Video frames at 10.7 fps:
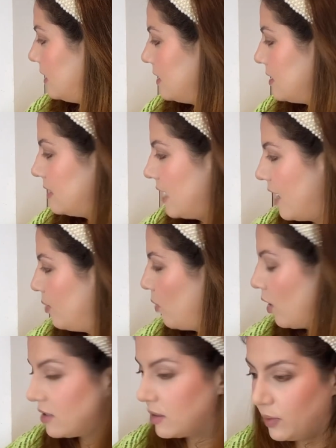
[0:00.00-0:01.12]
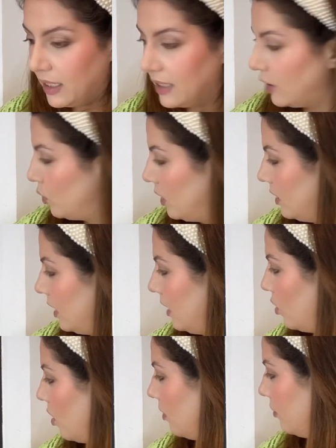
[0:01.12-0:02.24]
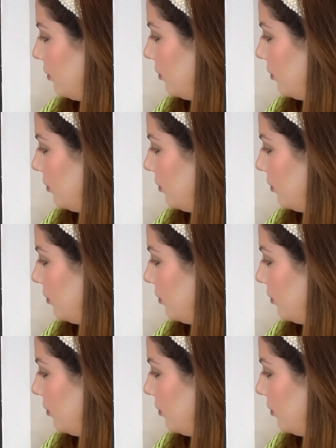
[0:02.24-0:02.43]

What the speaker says: is there, possibly, that you can think of.